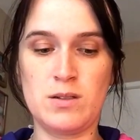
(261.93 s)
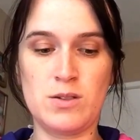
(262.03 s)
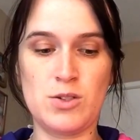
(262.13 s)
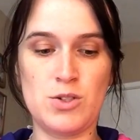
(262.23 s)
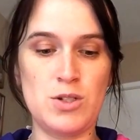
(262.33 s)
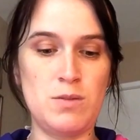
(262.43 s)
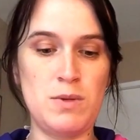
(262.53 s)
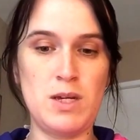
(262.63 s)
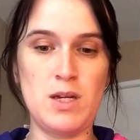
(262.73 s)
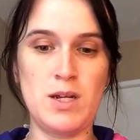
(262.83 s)
Should
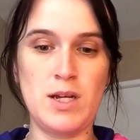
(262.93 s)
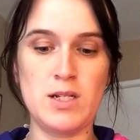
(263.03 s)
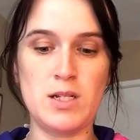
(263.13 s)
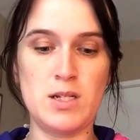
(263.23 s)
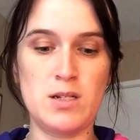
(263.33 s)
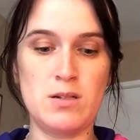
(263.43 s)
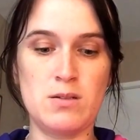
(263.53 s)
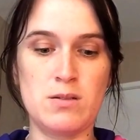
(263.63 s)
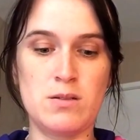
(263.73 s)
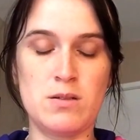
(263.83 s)
be connected
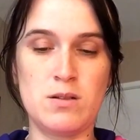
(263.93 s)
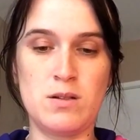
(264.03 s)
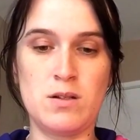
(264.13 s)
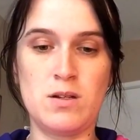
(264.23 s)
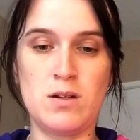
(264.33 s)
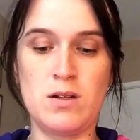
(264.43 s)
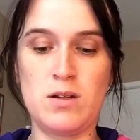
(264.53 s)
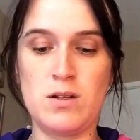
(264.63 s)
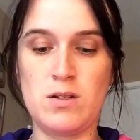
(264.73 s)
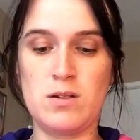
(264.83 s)

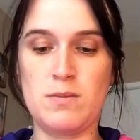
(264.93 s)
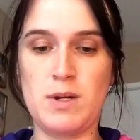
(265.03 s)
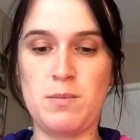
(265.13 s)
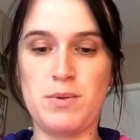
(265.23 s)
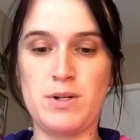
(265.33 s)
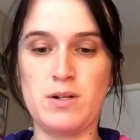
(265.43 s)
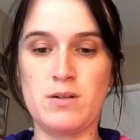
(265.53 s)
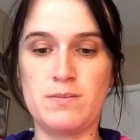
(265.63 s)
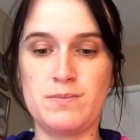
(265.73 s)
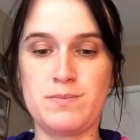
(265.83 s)
to my printer.